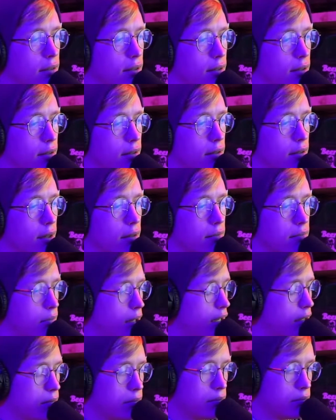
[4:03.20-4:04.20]

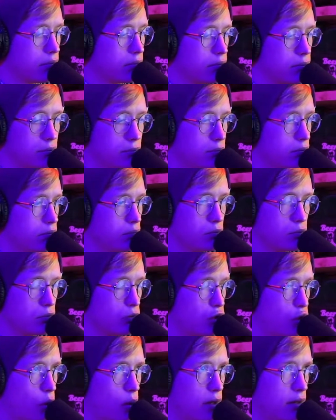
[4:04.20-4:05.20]
I
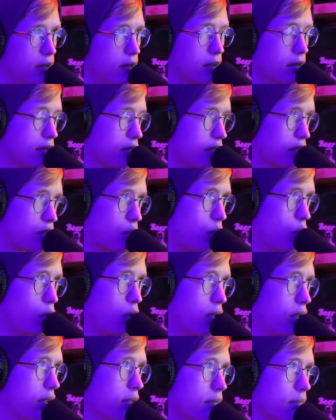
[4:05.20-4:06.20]
joined the
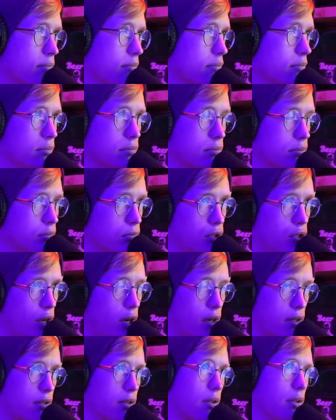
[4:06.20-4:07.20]
Discord and
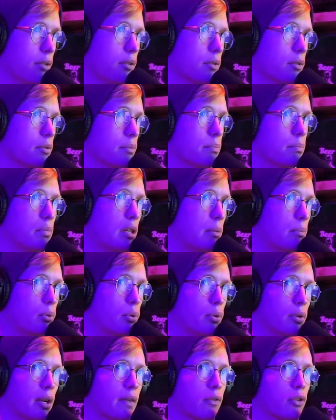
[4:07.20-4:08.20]
talked to all the
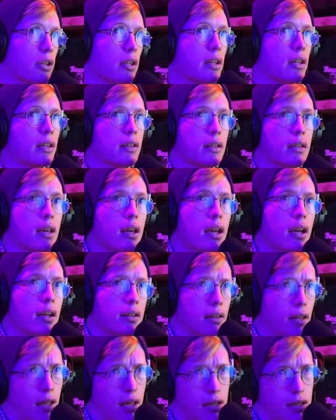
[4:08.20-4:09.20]
people and everything, and
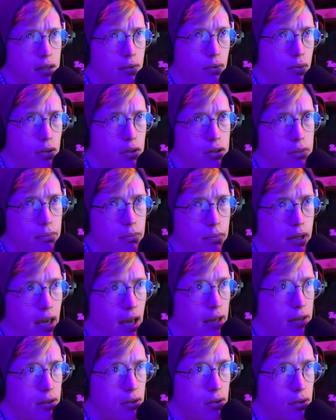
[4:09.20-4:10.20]
they asked for some
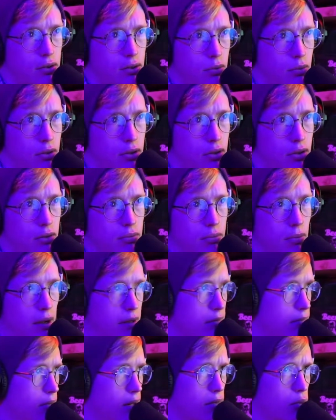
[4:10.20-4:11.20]
casters, which
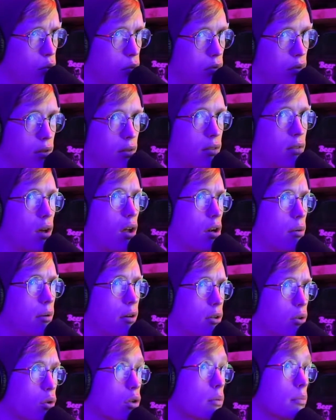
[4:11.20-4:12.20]
I'd never really thought
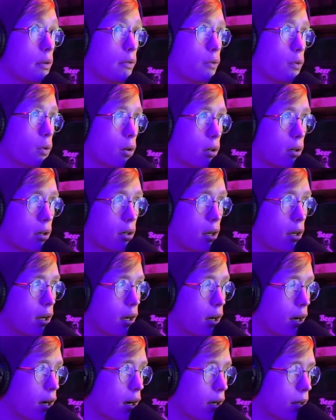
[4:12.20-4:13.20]
about doing before.
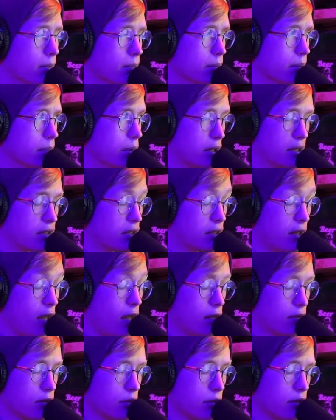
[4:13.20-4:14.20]
But I said, yeah,
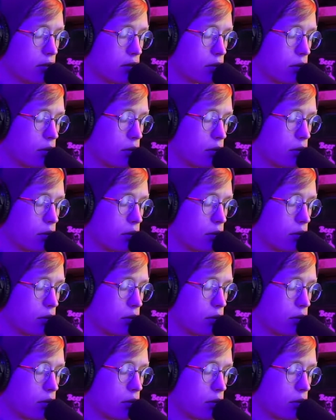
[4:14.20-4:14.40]
I'll do it.